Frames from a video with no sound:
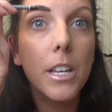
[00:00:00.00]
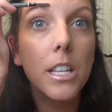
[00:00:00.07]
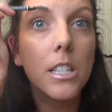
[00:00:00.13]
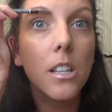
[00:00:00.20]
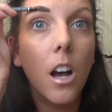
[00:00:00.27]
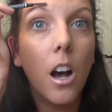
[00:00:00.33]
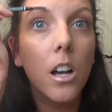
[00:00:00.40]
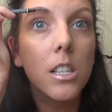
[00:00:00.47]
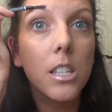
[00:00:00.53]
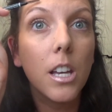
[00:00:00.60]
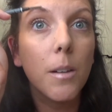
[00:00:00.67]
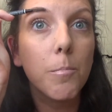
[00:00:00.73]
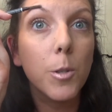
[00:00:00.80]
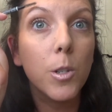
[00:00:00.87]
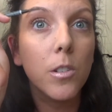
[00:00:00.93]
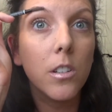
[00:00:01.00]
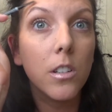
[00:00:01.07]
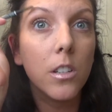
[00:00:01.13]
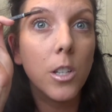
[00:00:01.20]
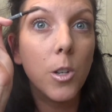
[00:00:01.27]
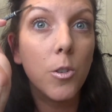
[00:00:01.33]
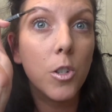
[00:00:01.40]
It's awesome.
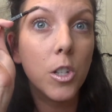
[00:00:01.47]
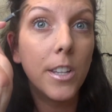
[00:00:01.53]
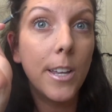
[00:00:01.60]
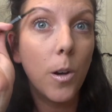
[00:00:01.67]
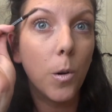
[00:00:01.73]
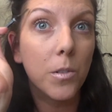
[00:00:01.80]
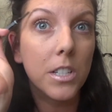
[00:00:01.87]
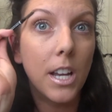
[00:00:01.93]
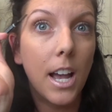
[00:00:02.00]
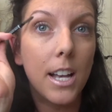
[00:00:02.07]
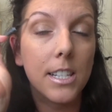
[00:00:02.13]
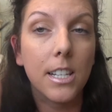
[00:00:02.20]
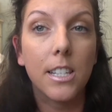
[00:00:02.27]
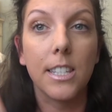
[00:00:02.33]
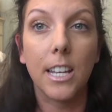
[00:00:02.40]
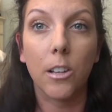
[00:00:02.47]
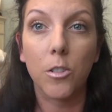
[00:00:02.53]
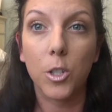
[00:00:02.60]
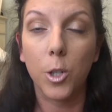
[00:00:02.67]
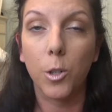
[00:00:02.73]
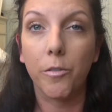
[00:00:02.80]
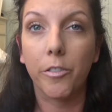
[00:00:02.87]
Usually Ulta has a sale
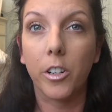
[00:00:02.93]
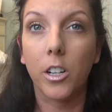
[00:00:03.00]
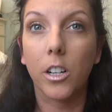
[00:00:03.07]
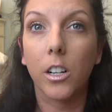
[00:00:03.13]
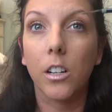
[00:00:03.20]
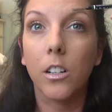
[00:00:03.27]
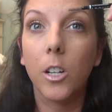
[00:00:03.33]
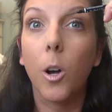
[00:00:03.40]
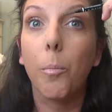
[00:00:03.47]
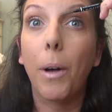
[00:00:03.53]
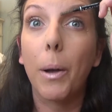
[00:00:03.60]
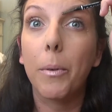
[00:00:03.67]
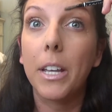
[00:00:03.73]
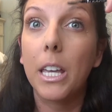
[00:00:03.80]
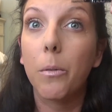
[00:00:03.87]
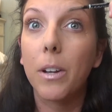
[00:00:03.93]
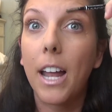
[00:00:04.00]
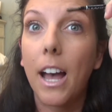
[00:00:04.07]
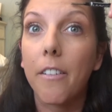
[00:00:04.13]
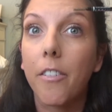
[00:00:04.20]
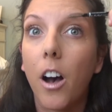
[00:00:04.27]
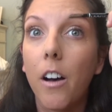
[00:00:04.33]
too for, no, buy one get one
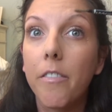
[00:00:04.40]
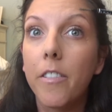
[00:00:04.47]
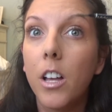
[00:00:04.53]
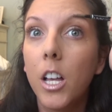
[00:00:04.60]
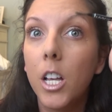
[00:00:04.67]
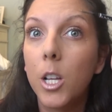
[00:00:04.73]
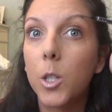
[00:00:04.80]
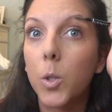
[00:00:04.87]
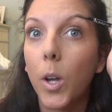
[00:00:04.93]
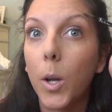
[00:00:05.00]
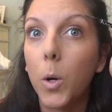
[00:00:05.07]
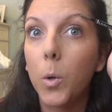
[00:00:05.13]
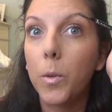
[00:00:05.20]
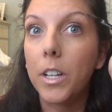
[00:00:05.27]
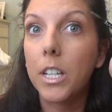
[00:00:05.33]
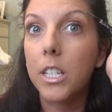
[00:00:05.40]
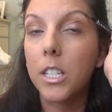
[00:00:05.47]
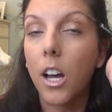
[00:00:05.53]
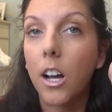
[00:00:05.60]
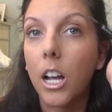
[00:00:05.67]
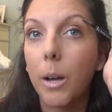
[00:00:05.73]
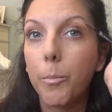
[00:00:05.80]
half off. So I always
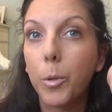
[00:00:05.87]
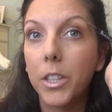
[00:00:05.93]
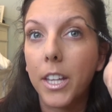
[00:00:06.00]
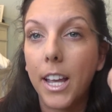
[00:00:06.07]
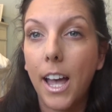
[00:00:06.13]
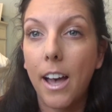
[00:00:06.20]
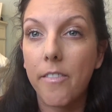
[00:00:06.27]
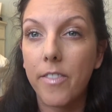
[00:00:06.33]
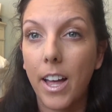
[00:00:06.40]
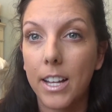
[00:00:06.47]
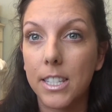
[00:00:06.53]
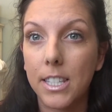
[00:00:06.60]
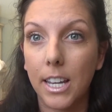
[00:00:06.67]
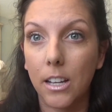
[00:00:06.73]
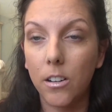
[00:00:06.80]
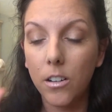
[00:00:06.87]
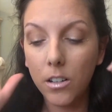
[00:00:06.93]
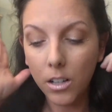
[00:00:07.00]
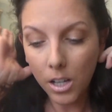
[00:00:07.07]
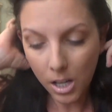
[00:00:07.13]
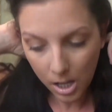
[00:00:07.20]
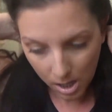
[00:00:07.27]
stock up when they have that
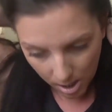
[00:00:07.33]
sale.